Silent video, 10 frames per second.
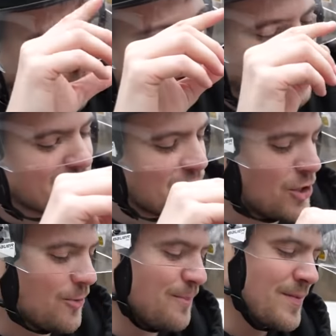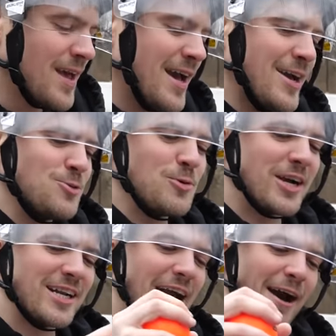What we're gonna do is
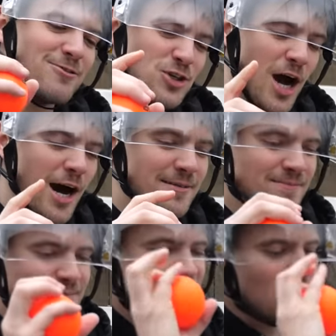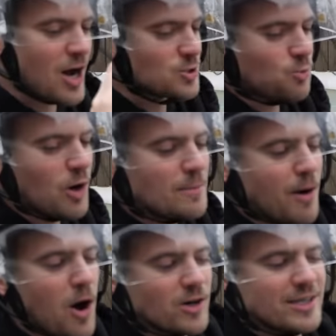we're gonna have John toss one
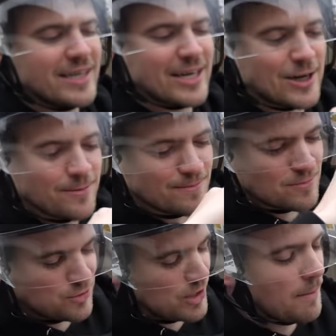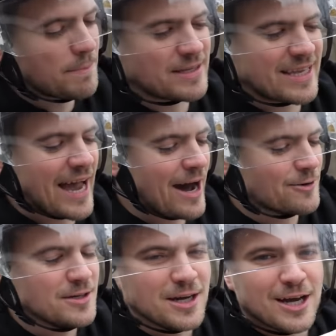ball in here, dump it down,